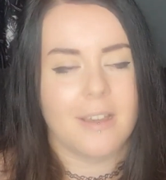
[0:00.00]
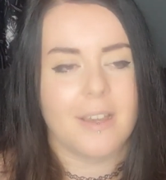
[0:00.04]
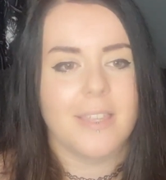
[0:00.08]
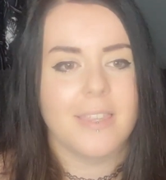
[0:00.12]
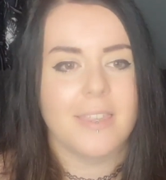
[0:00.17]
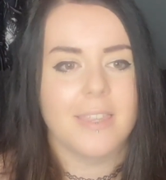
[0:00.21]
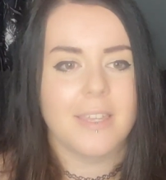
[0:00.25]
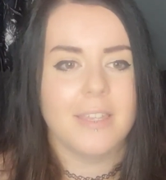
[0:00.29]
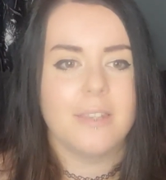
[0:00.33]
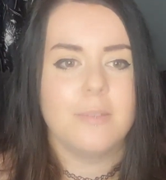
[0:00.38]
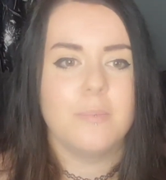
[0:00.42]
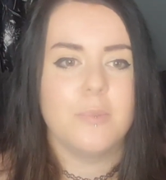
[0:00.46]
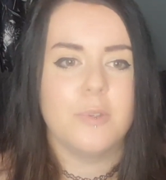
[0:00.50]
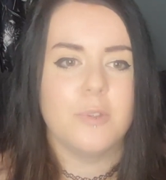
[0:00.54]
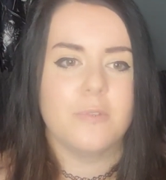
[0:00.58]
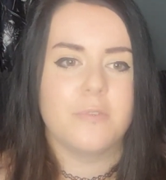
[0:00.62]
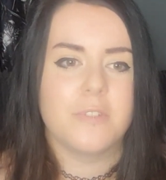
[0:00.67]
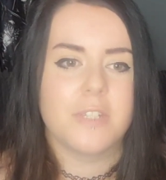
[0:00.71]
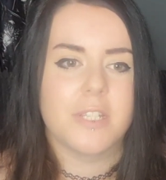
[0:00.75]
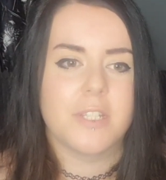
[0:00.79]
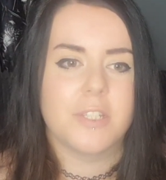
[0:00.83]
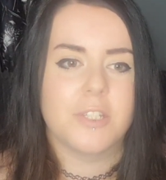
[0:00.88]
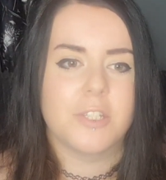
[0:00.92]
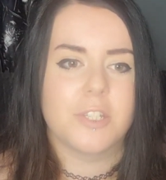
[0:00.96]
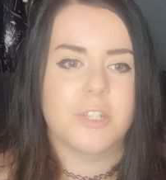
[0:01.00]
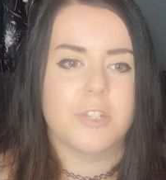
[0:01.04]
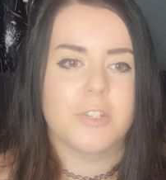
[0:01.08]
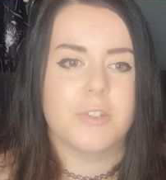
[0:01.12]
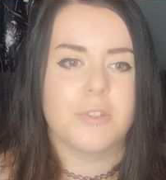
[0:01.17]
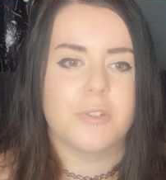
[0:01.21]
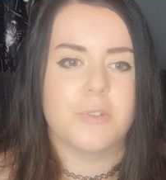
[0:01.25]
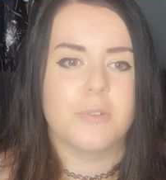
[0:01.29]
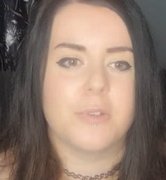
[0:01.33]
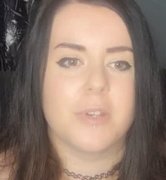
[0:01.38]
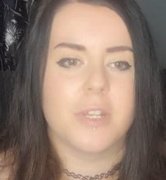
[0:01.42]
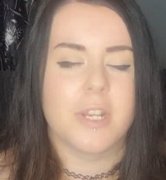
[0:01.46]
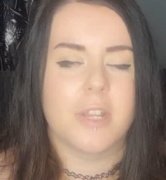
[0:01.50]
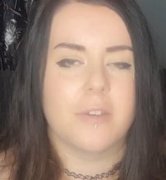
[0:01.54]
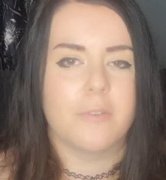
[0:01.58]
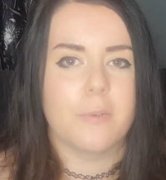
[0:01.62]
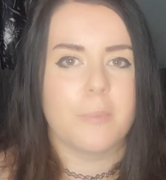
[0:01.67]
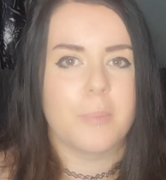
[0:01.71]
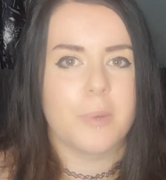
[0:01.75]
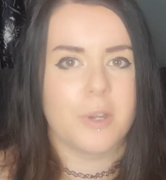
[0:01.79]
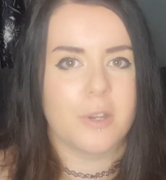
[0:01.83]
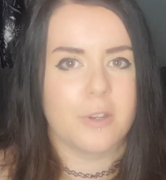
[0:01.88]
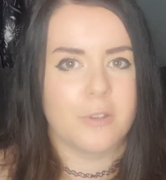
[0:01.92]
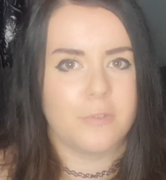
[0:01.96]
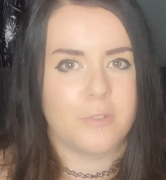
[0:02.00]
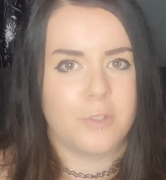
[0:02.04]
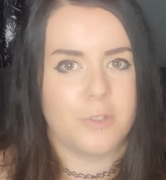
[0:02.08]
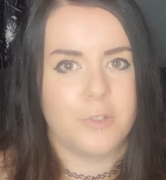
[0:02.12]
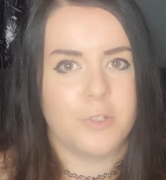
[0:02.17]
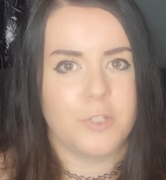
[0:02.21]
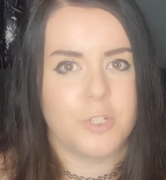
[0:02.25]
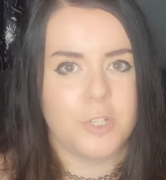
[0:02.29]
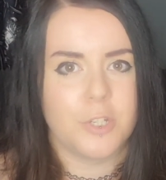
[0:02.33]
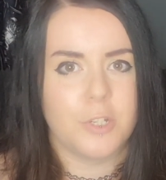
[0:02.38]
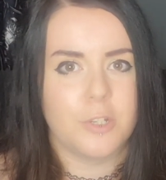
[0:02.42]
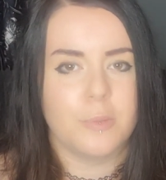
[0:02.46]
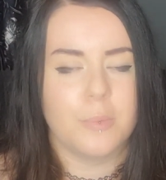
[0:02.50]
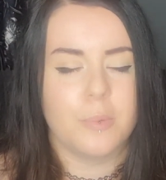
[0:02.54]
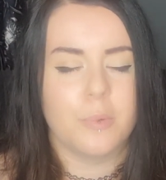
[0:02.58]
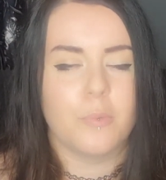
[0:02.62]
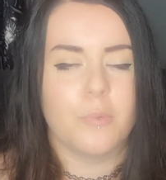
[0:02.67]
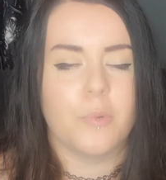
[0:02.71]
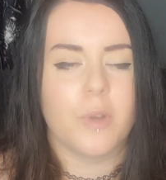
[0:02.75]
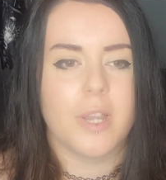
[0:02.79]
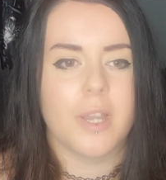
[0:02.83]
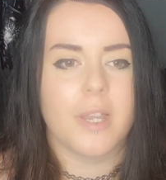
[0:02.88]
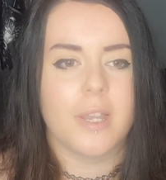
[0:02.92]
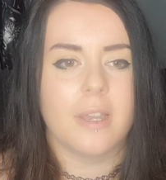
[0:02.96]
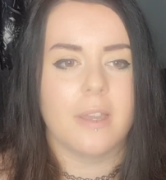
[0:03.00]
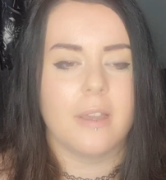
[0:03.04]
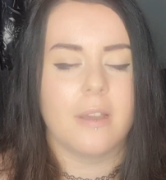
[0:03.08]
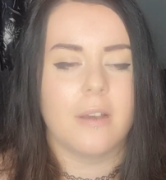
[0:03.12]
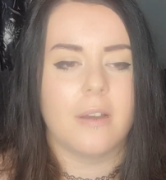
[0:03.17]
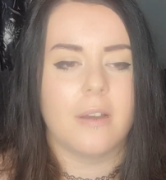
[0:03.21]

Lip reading: I then moved into another part of YouTube where